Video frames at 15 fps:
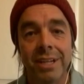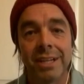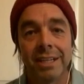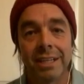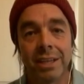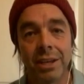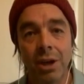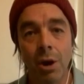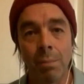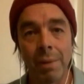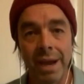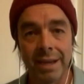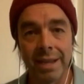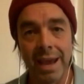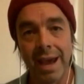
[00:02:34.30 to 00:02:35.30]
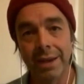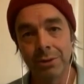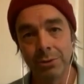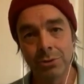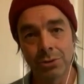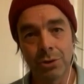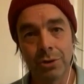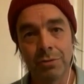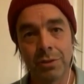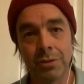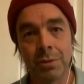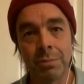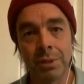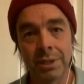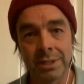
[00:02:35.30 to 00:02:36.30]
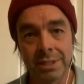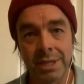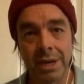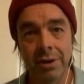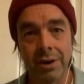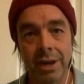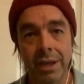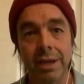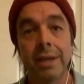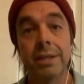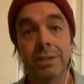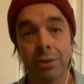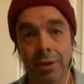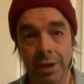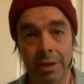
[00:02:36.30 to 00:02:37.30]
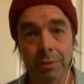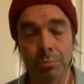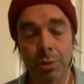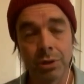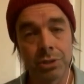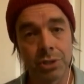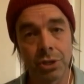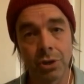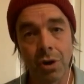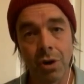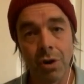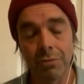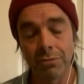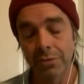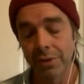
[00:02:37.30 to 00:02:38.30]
you know my dad who served in the military during persian gulf